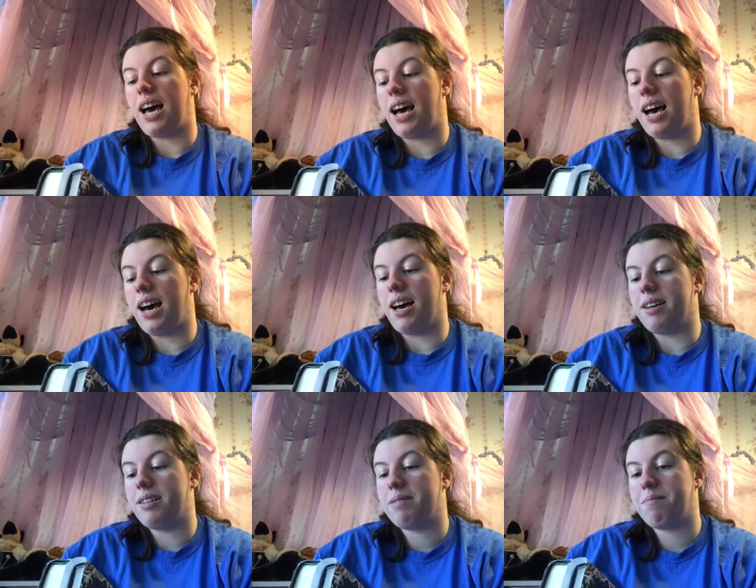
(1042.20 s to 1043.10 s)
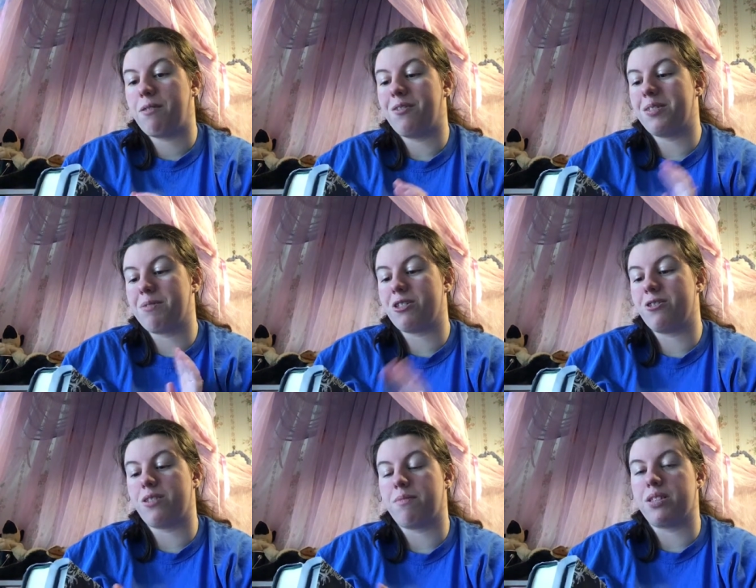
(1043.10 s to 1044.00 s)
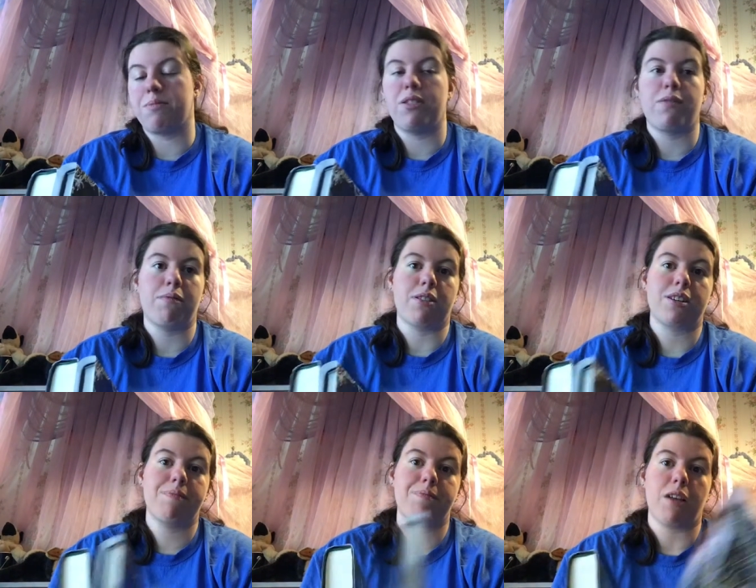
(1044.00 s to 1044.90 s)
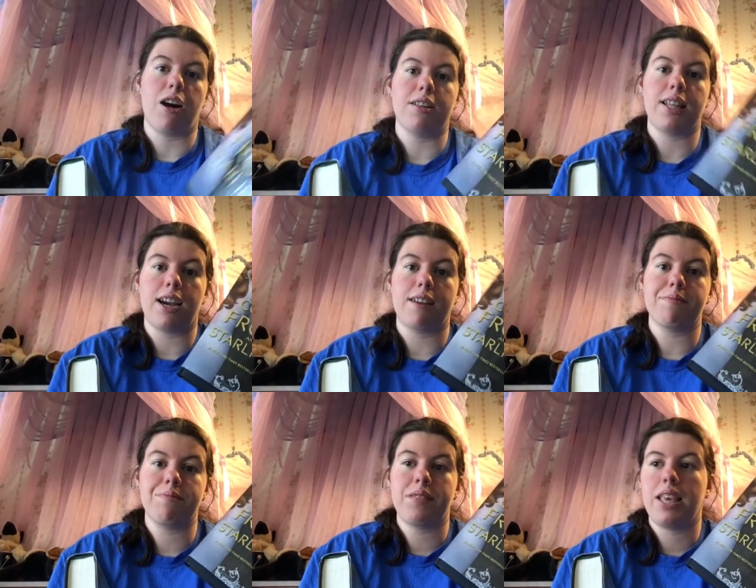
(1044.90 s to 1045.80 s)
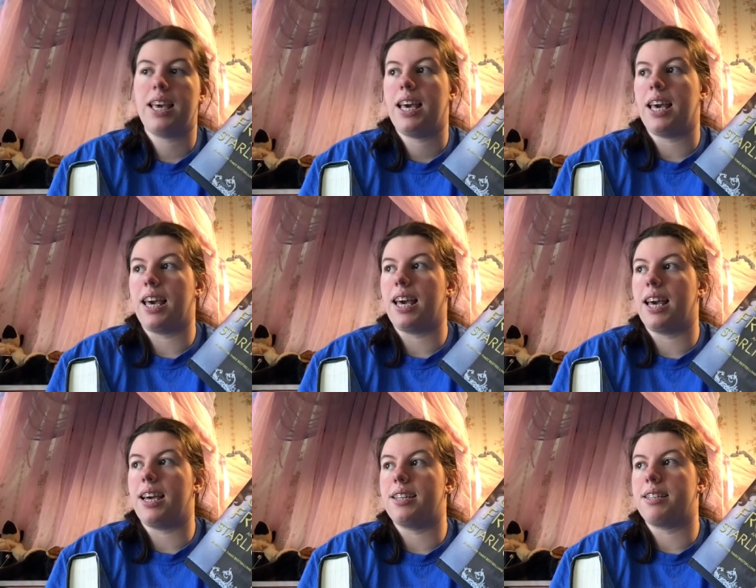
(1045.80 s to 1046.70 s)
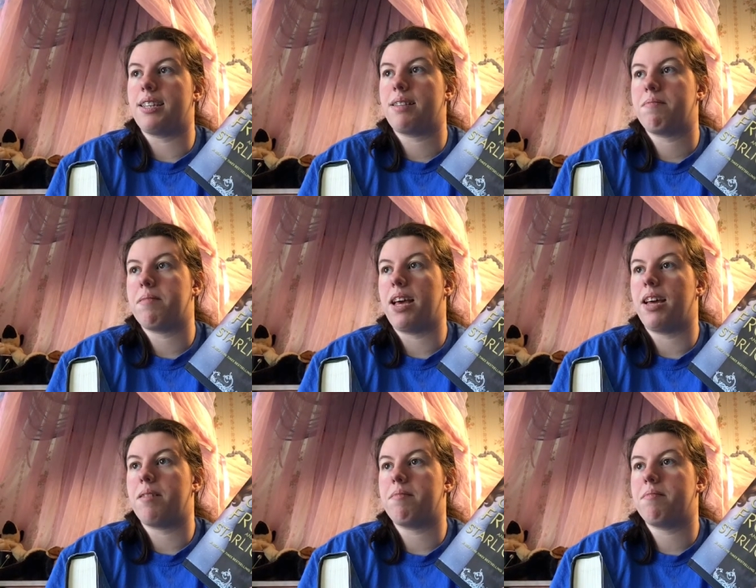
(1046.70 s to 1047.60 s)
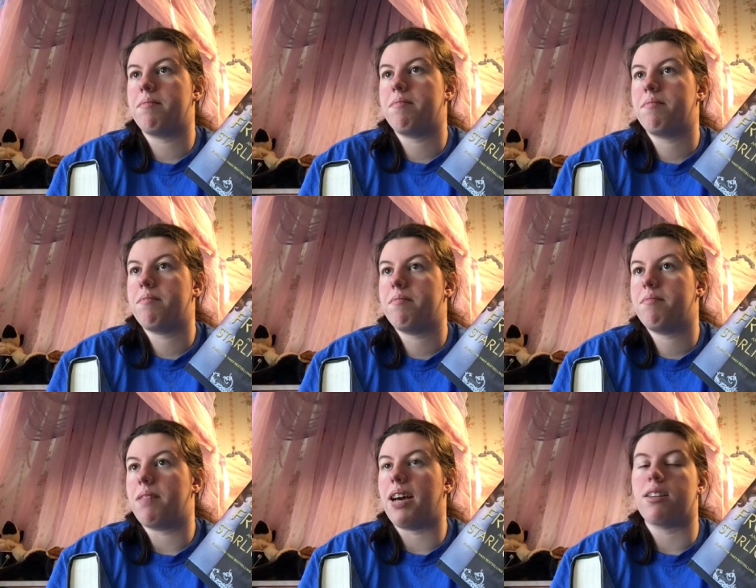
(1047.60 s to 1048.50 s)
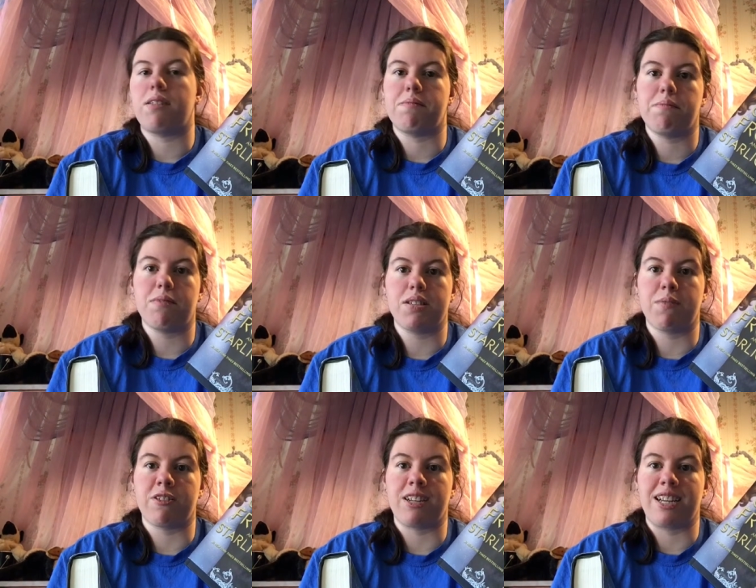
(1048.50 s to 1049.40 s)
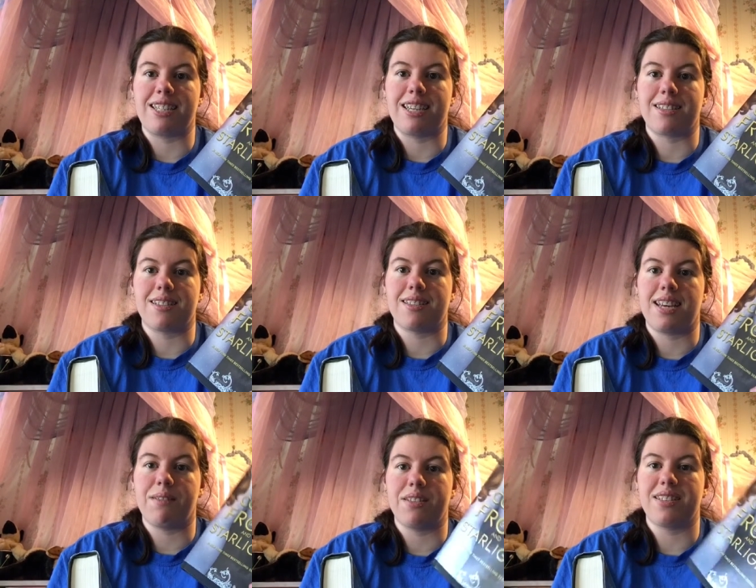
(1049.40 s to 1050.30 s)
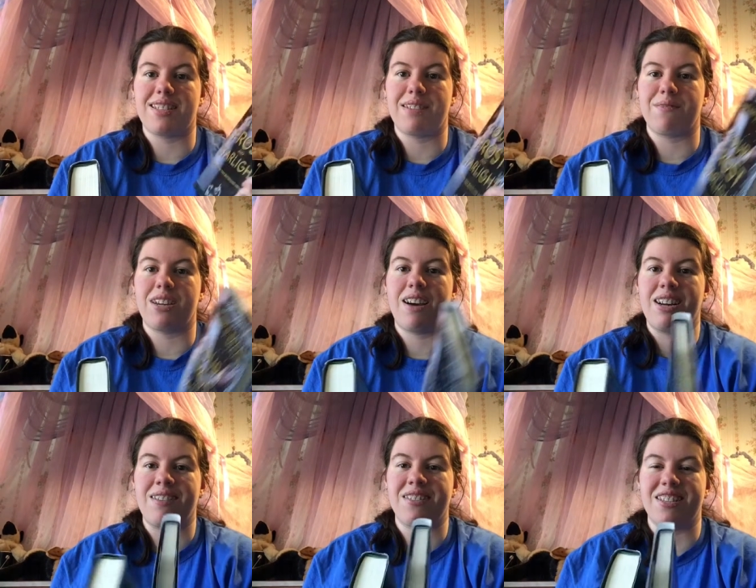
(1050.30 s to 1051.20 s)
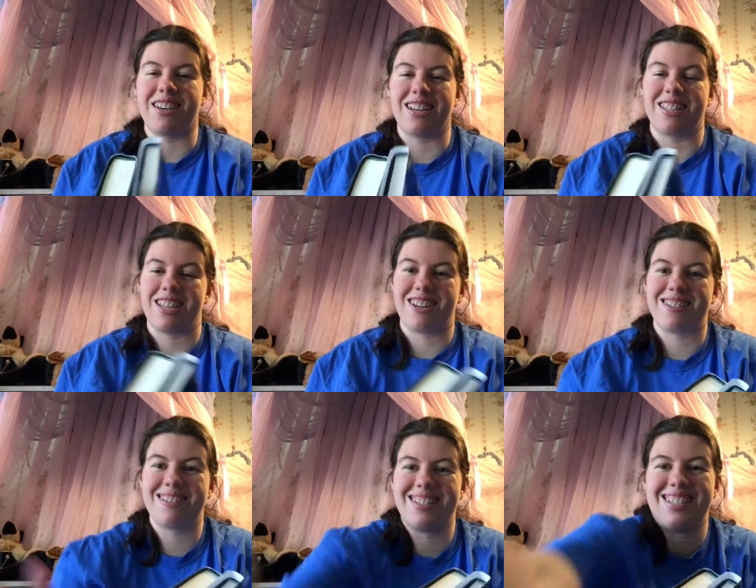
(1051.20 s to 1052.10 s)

Uh, post pictures of this beautiful book on there and then I don't know. We'll see what night takes us. Anyways, that's it for now and I will see you guys later.